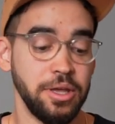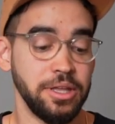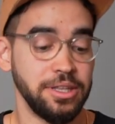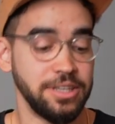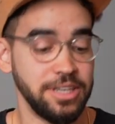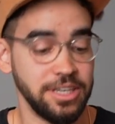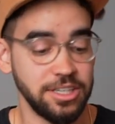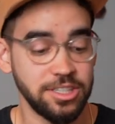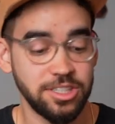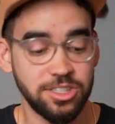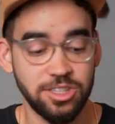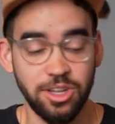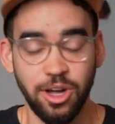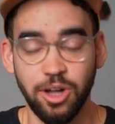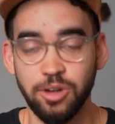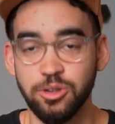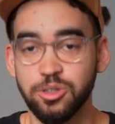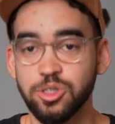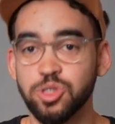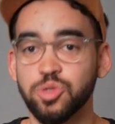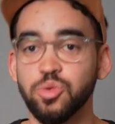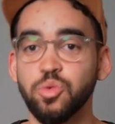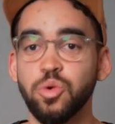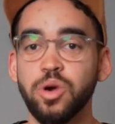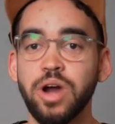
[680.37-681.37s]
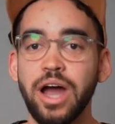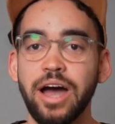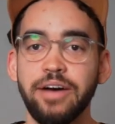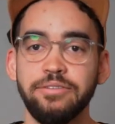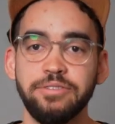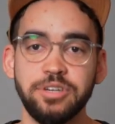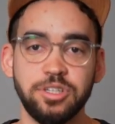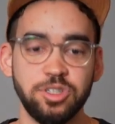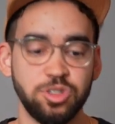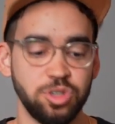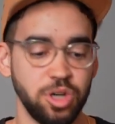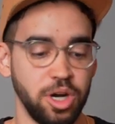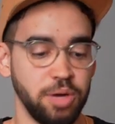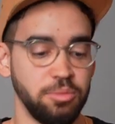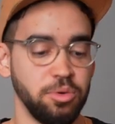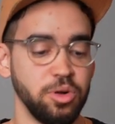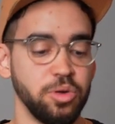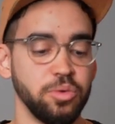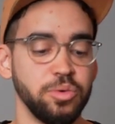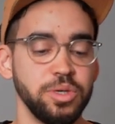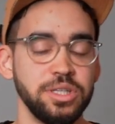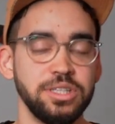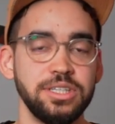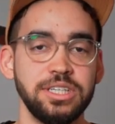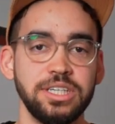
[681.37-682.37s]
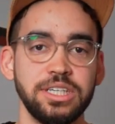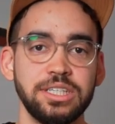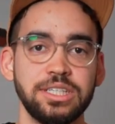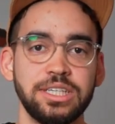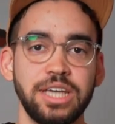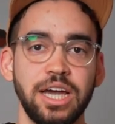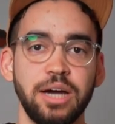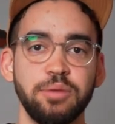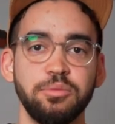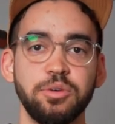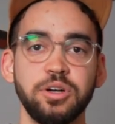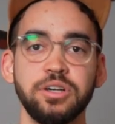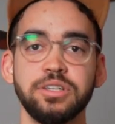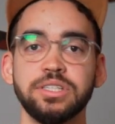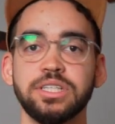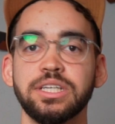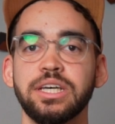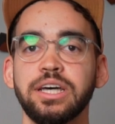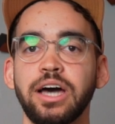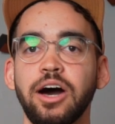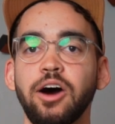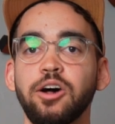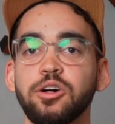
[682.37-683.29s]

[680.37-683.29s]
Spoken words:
the installers were having trouble with these cameras,